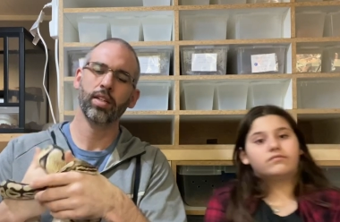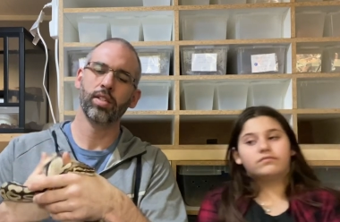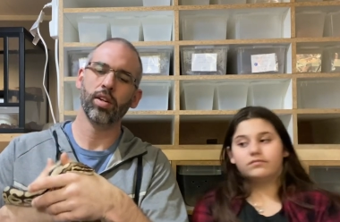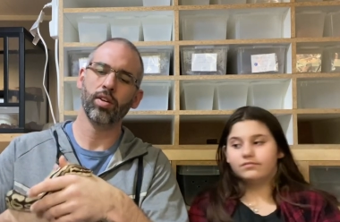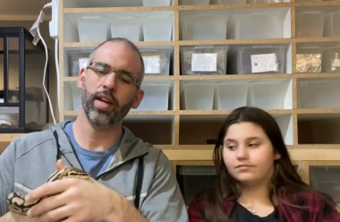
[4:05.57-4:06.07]

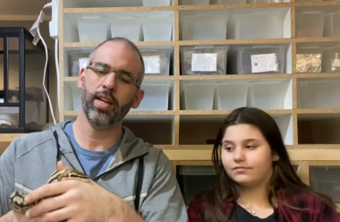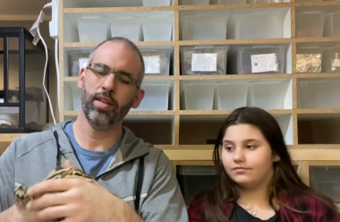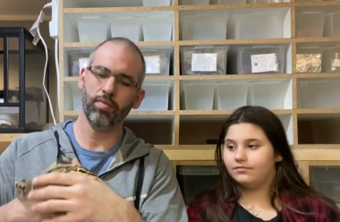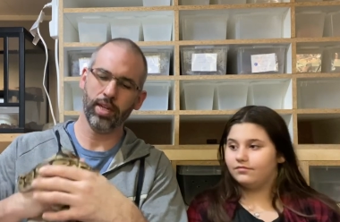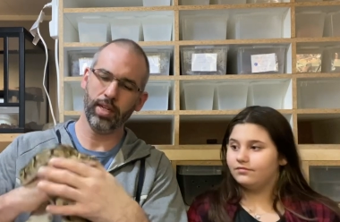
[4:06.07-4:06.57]
Speaker 1: So,
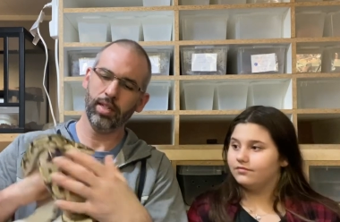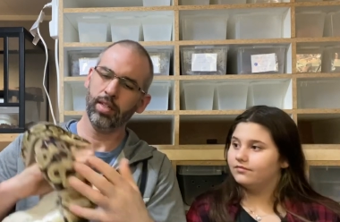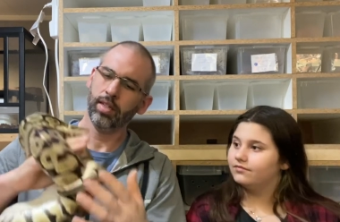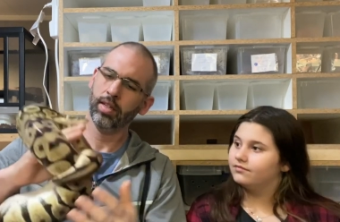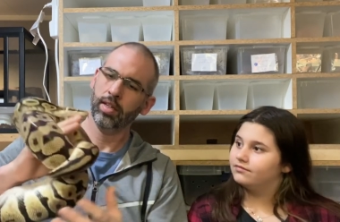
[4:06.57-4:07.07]
anyways
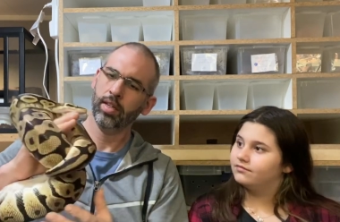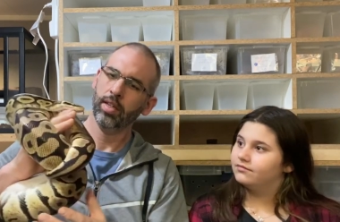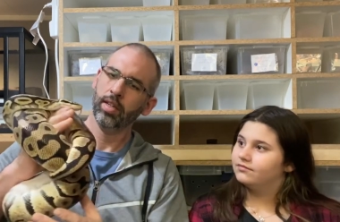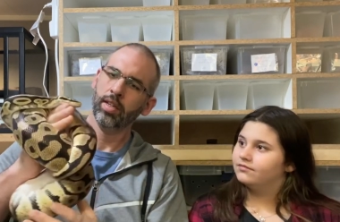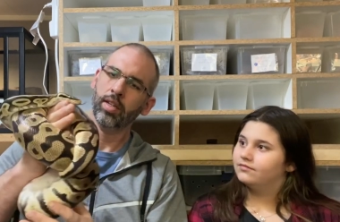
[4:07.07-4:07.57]

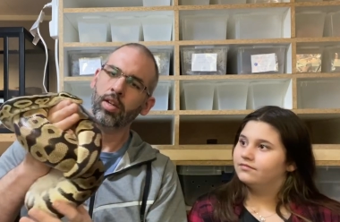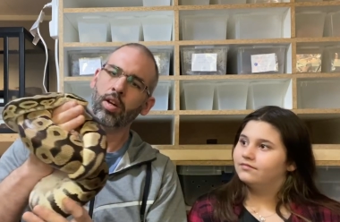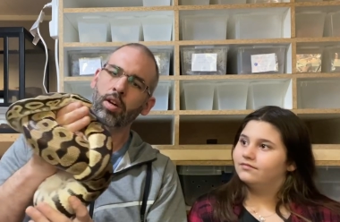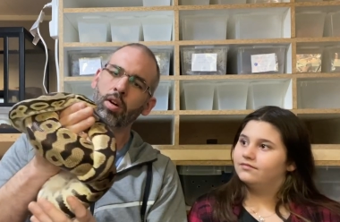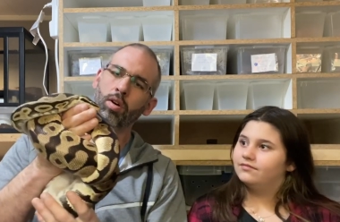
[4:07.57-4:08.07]

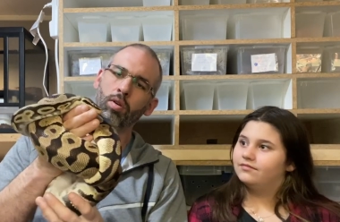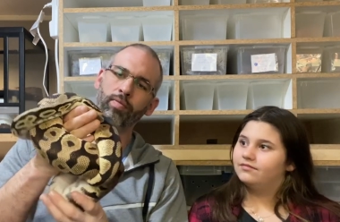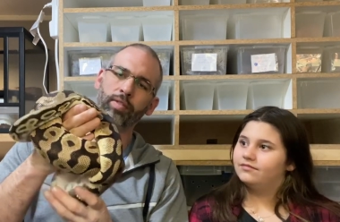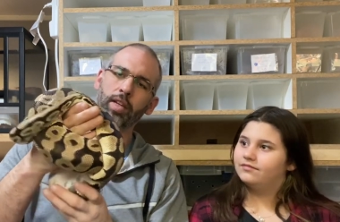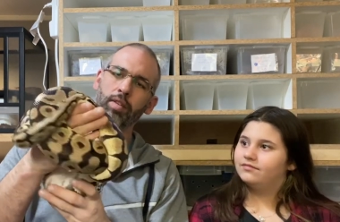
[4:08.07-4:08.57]

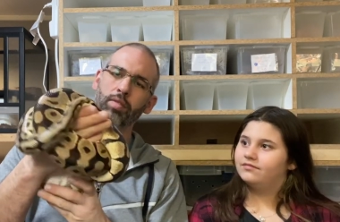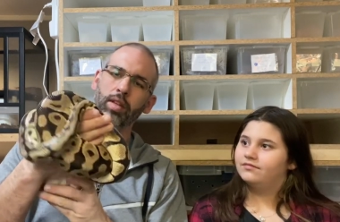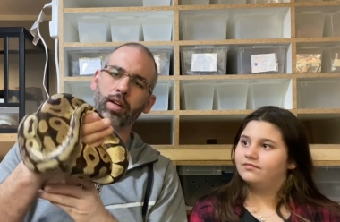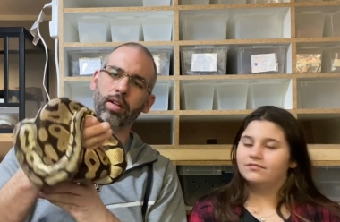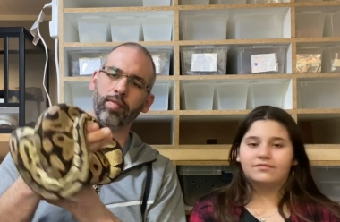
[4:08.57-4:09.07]
hopefully with
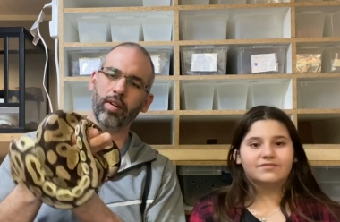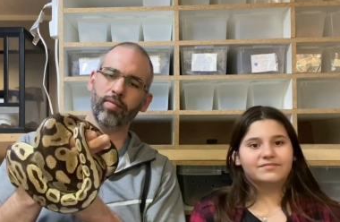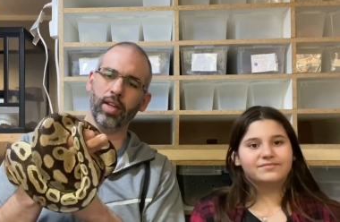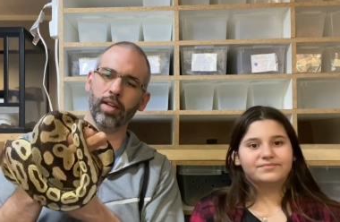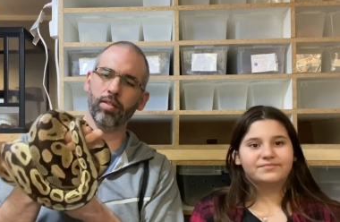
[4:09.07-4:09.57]
all of our
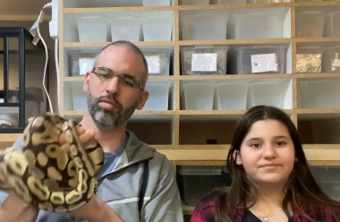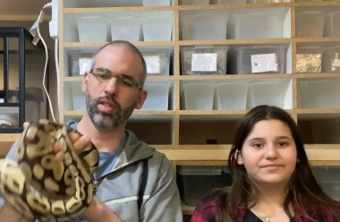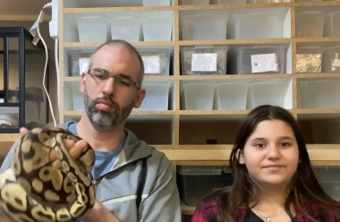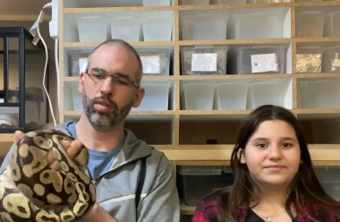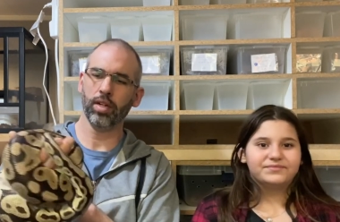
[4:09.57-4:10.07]

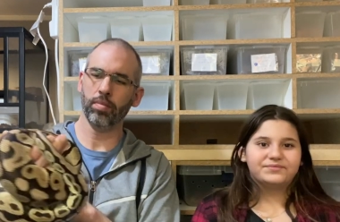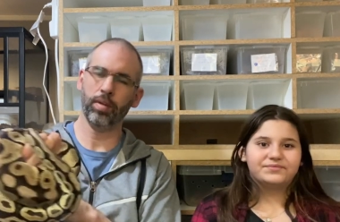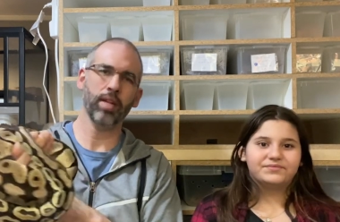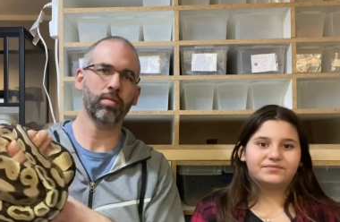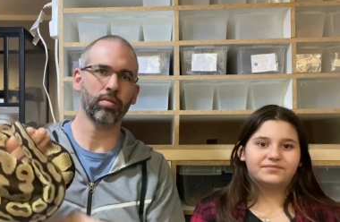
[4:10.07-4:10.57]
videos we're going to be
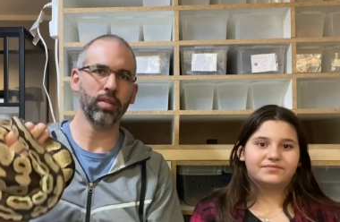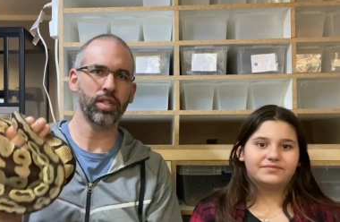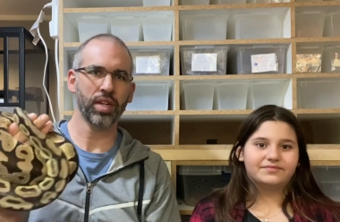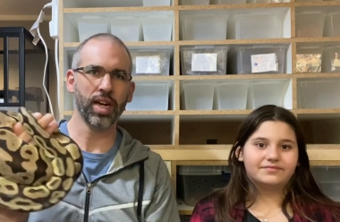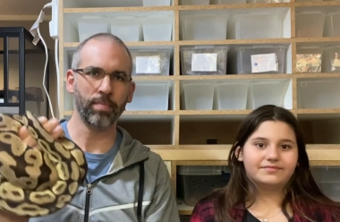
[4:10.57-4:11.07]
able to reach
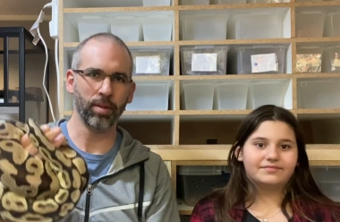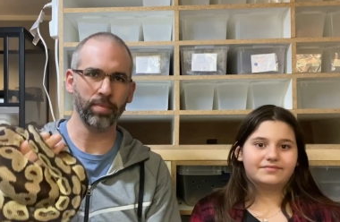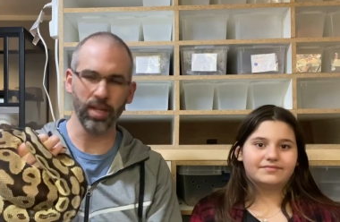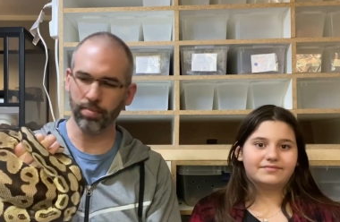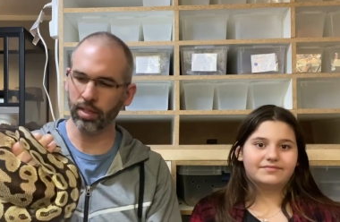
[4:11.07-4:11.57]
a couple
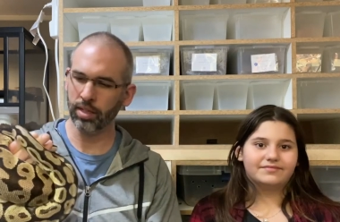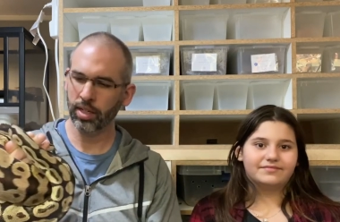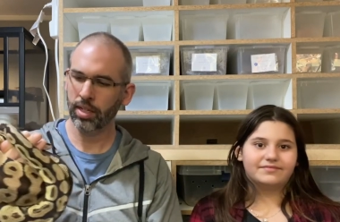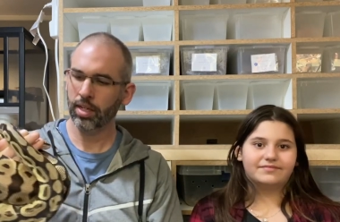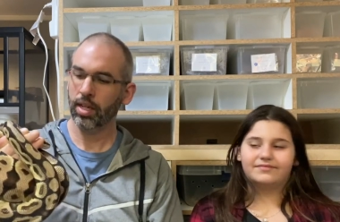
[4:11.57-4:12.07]
people
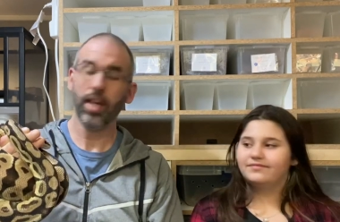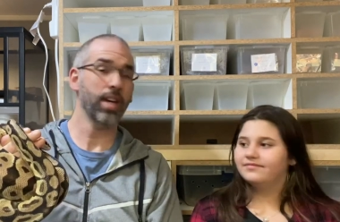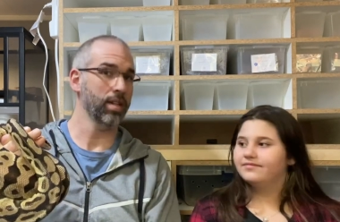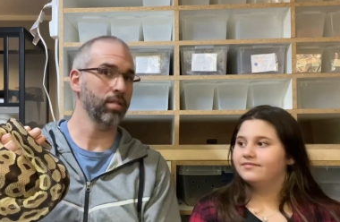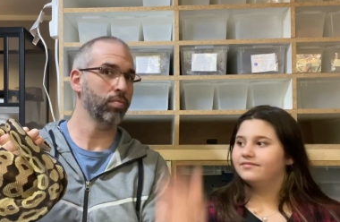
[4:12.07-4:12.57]

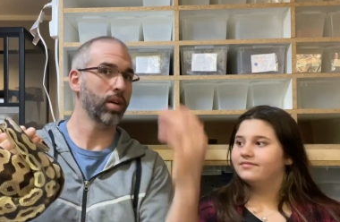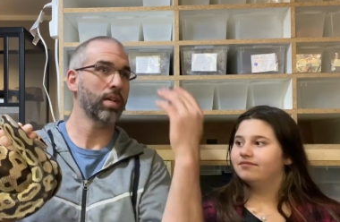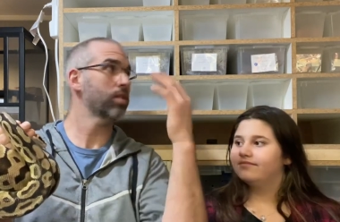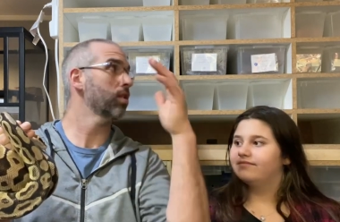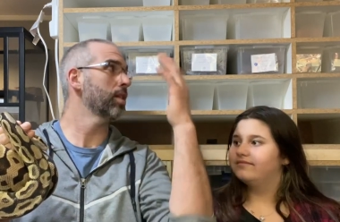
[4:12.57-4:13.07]
and we're
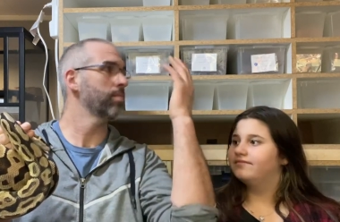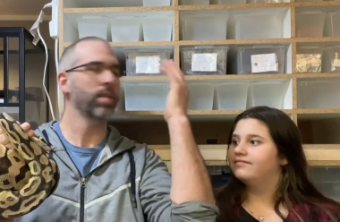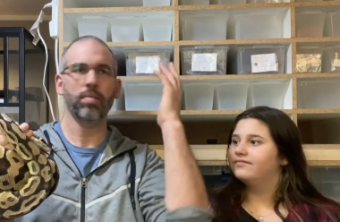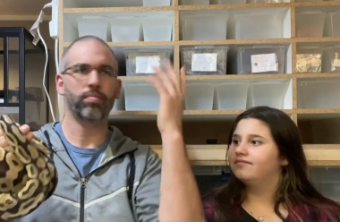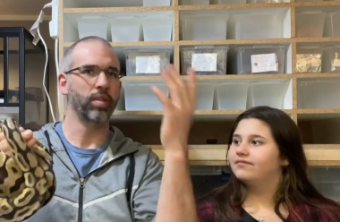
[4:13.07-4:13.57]
also going to be
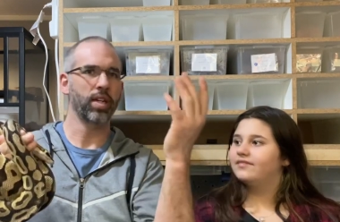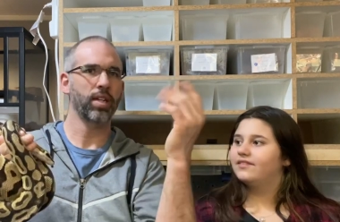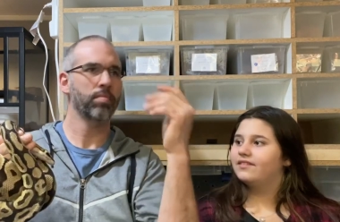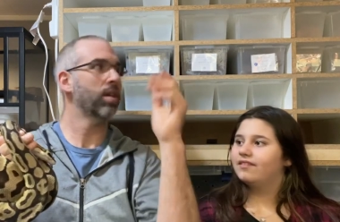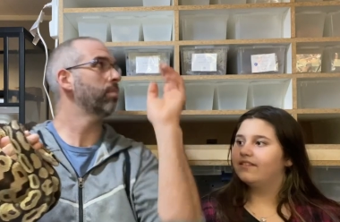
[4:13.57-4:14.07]

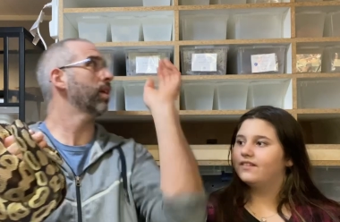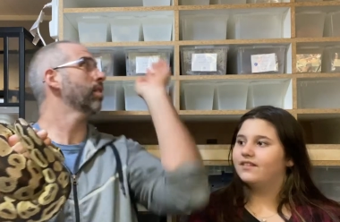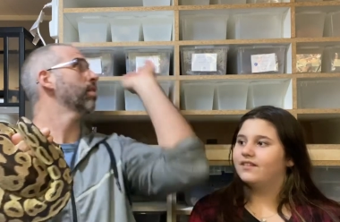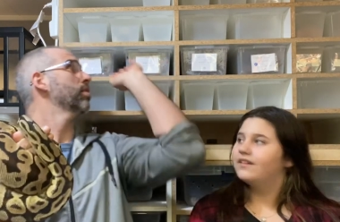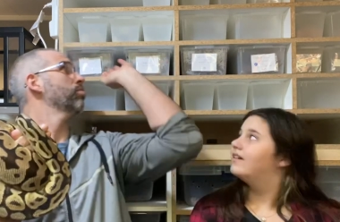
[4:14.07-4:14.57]
breeding ball
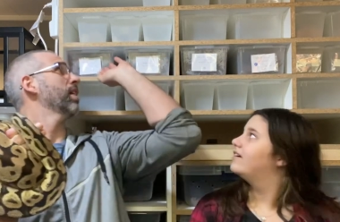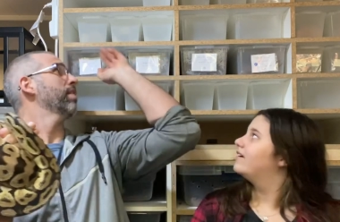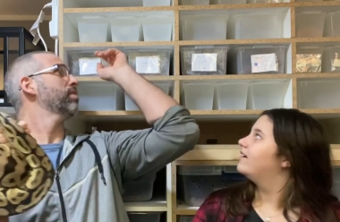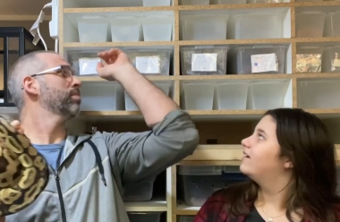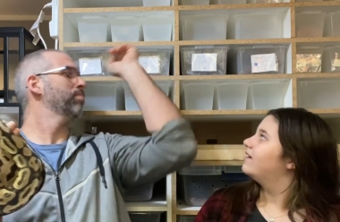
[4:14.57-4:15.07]
pythons we have
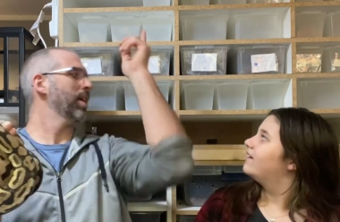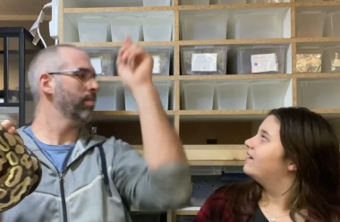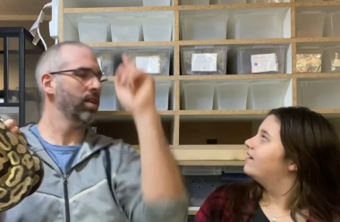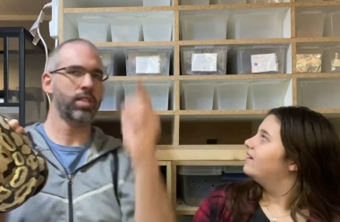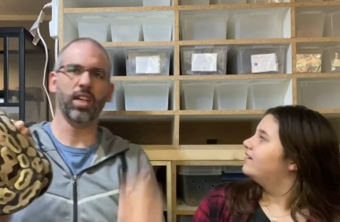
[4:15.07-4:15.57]
some
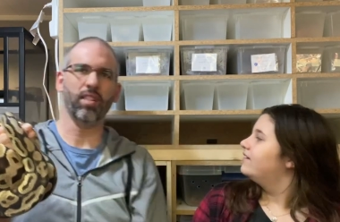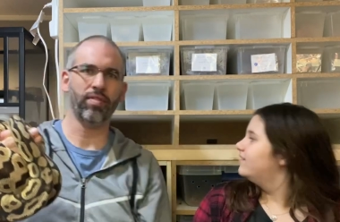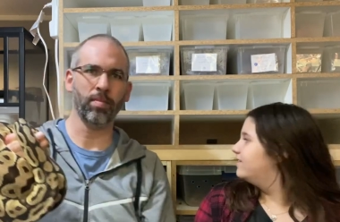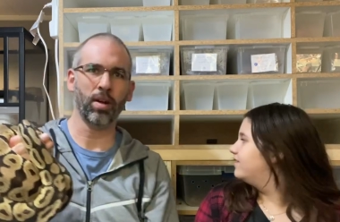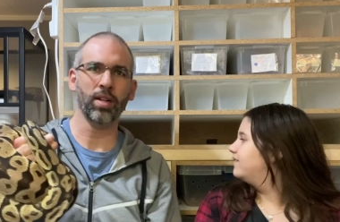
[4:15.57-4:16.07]
babies here
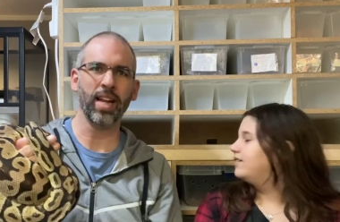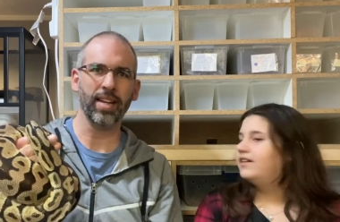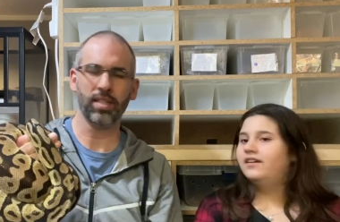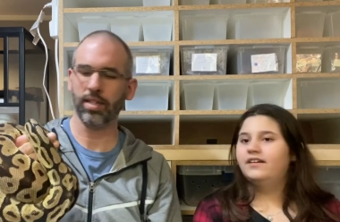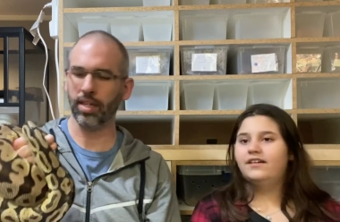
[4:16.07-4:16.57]
from our
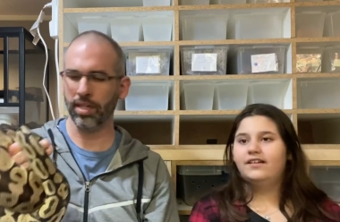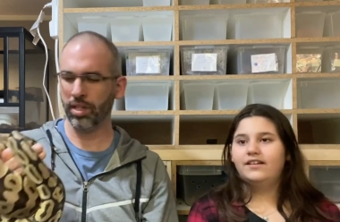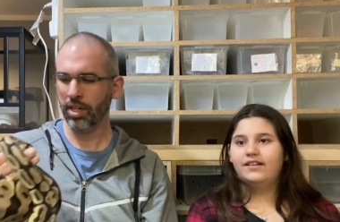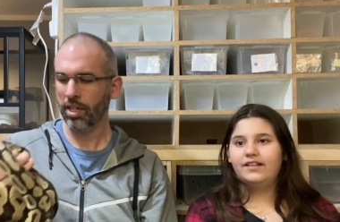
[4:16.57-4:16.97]
last clutch